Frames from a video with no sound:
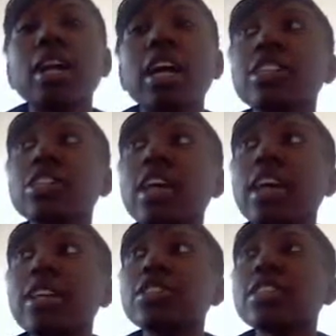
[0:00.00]
I
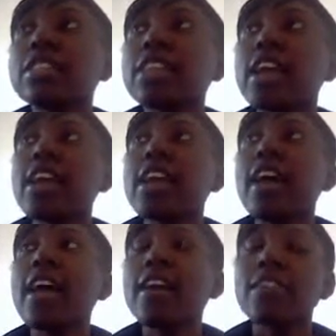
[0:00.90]
usually say
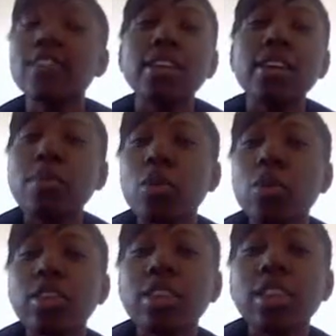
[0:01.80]
FTM
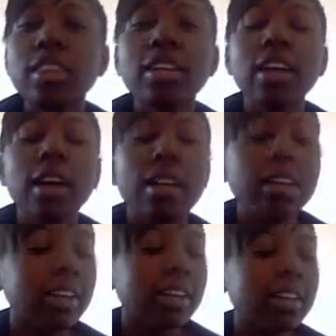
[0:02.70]
more than anything. I
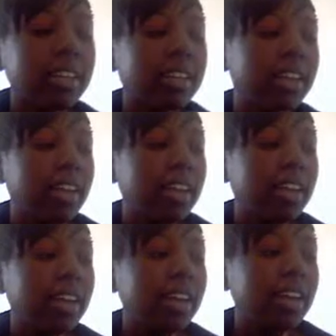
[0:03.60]

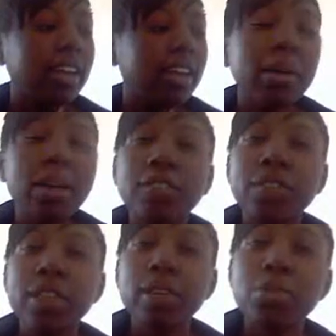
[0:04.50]
think about
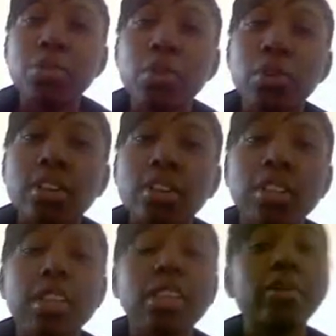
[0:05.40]
FTMs more
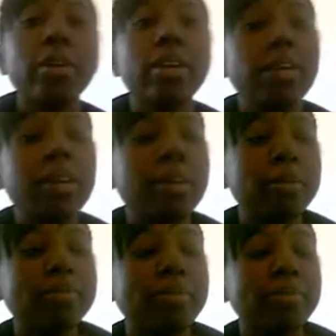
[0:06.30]
than I think about
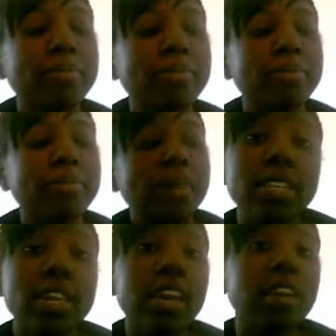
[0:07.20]

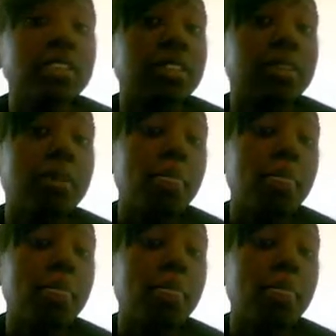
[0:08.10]
MTFs,